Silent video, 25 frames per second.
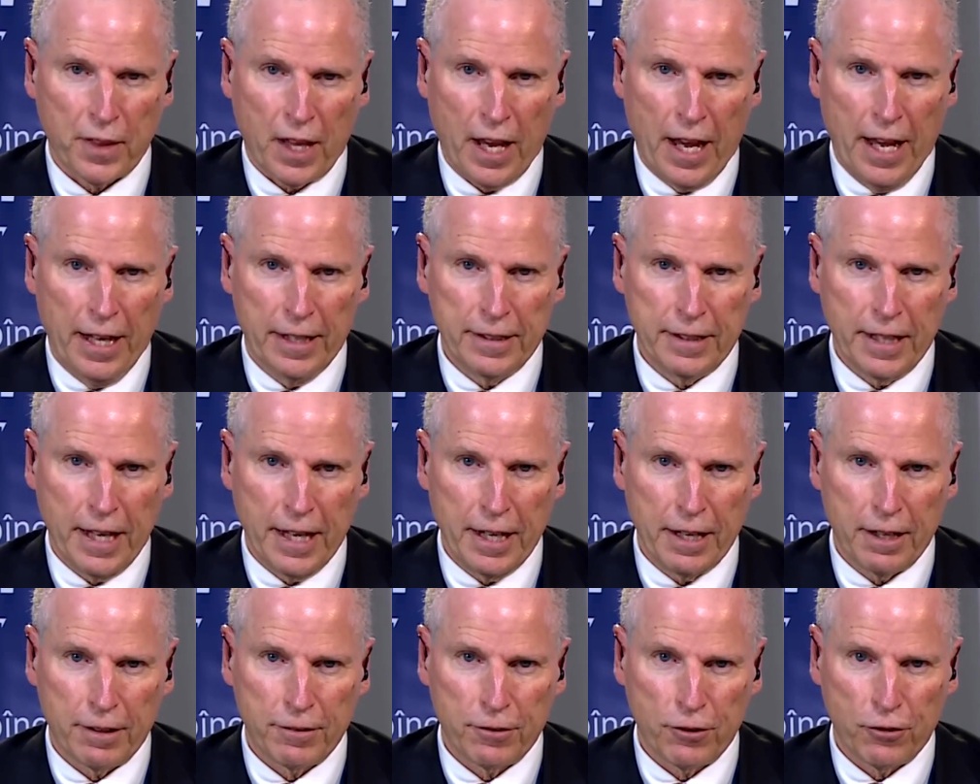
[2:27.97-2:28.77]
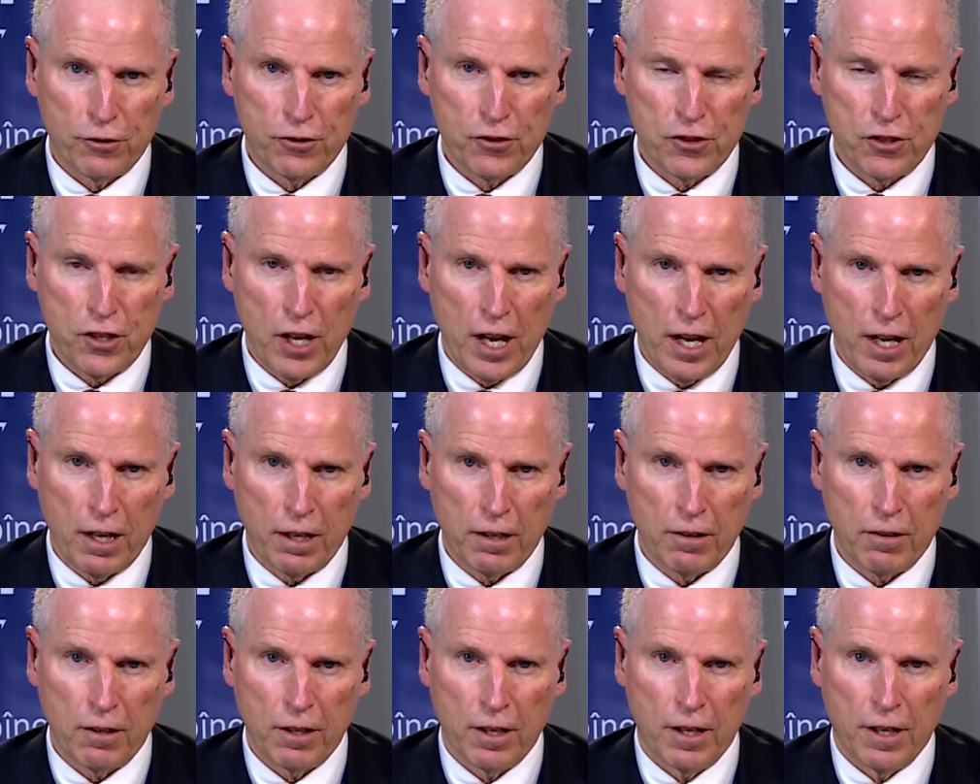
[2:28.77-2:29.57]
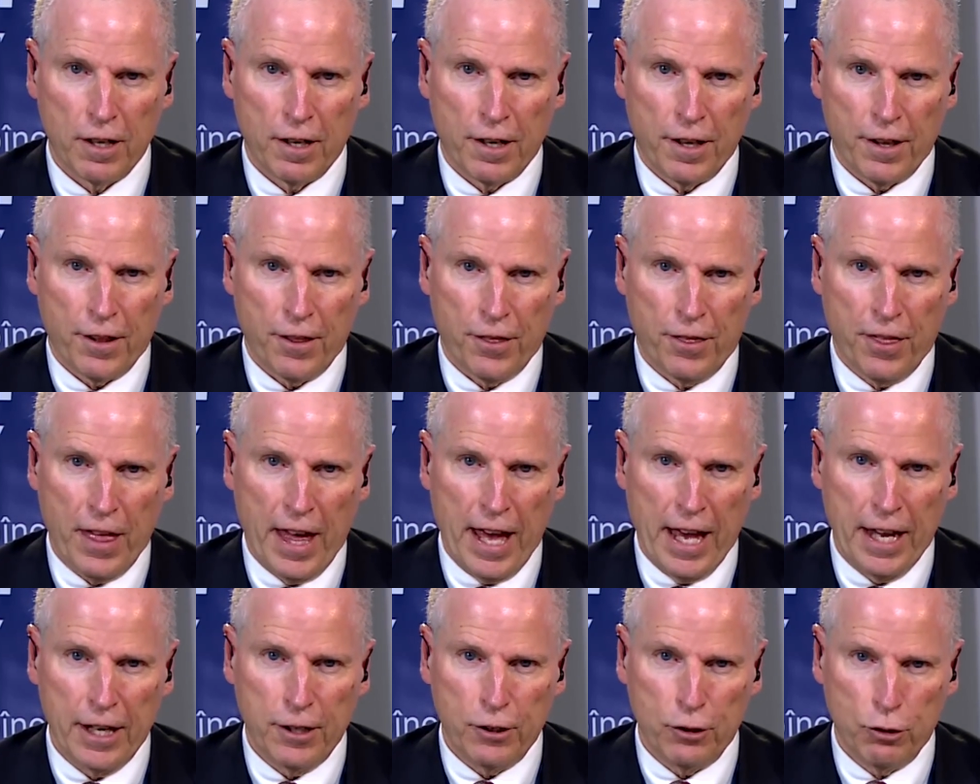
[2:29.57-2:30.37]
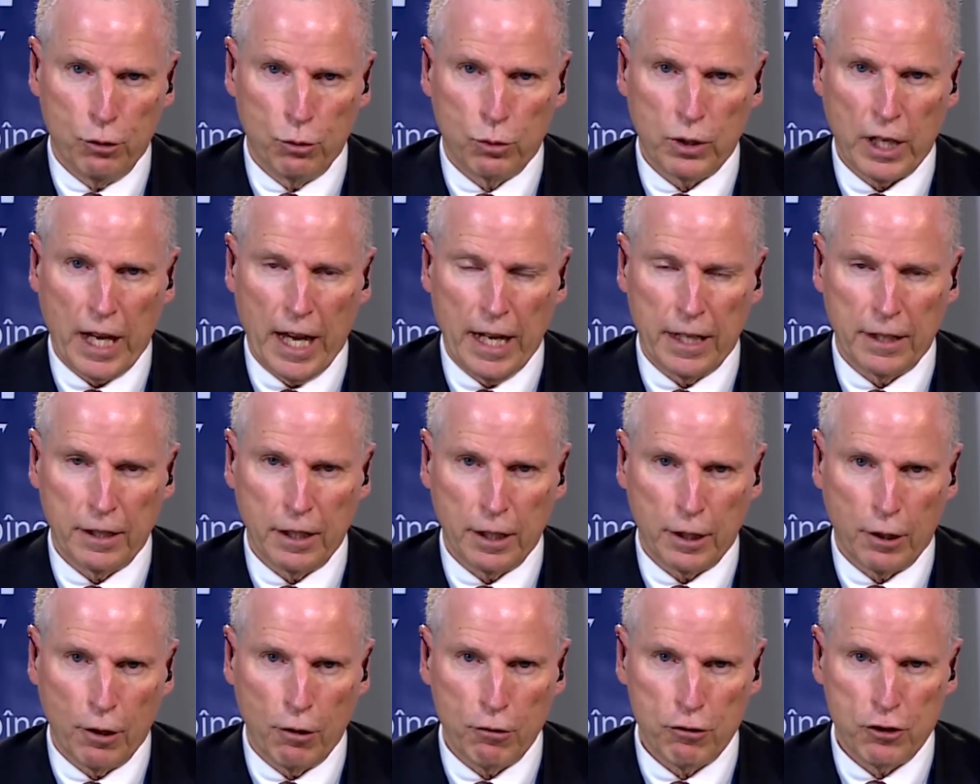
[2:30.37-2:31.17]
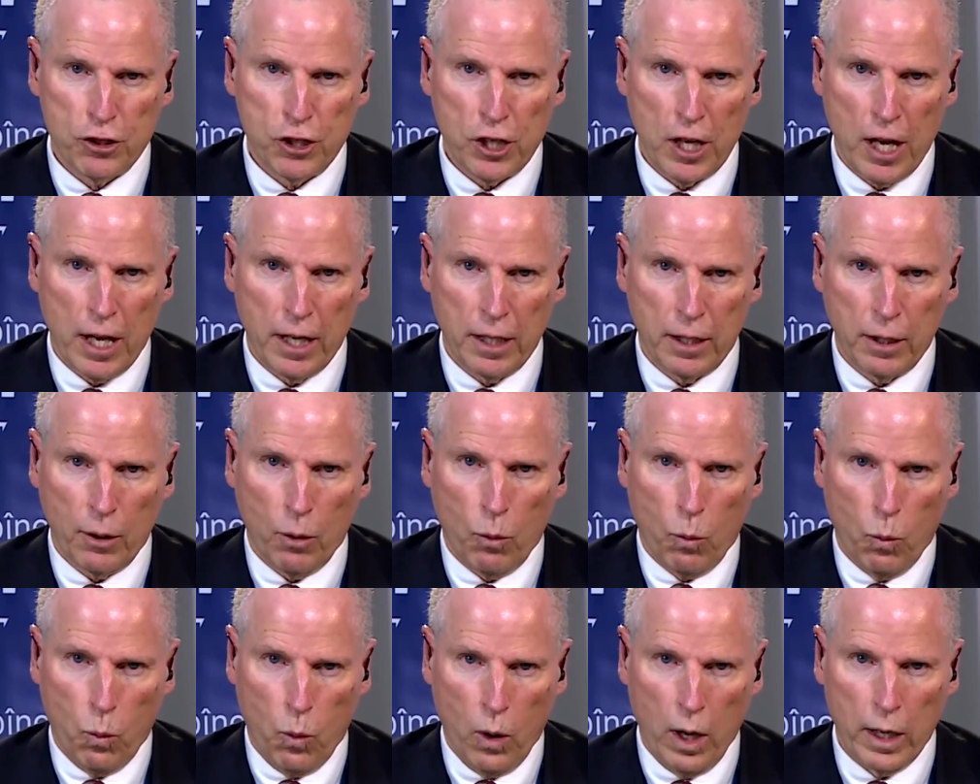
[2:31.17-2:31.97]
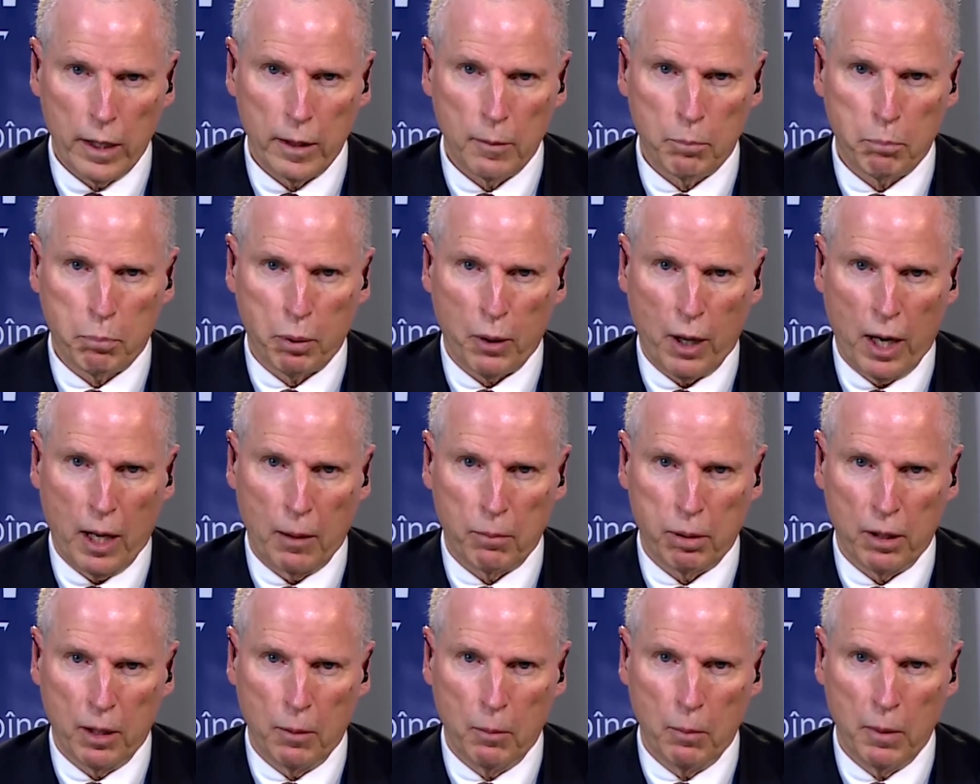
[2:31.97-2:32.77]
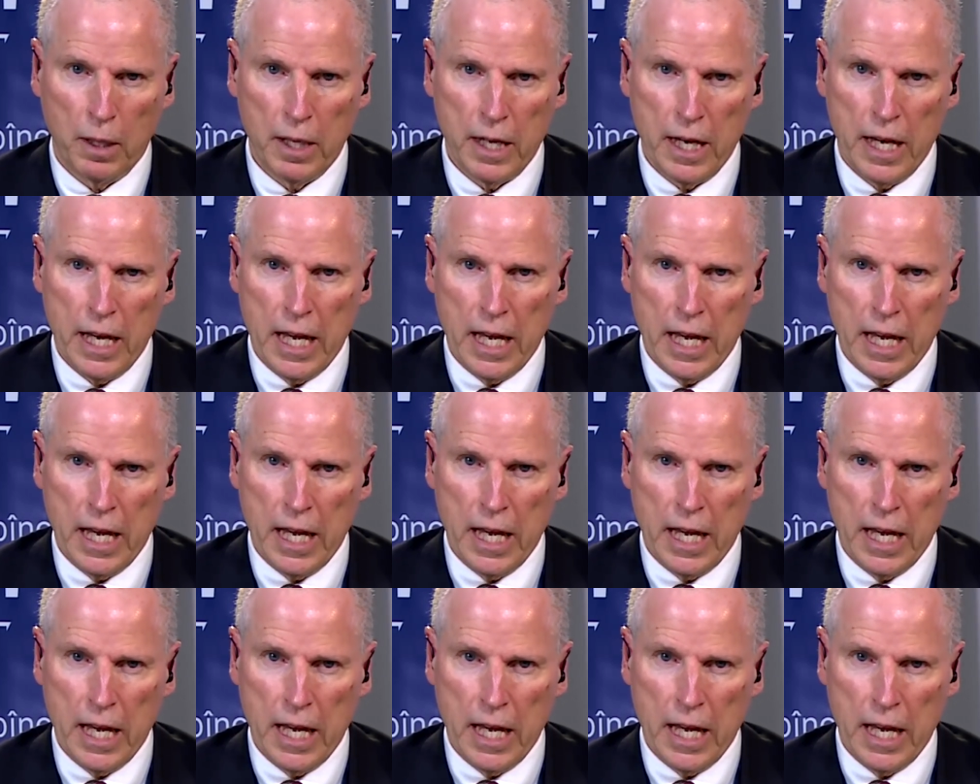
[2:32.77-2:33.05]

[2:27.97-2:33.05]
and they understand that you can negotiate one problem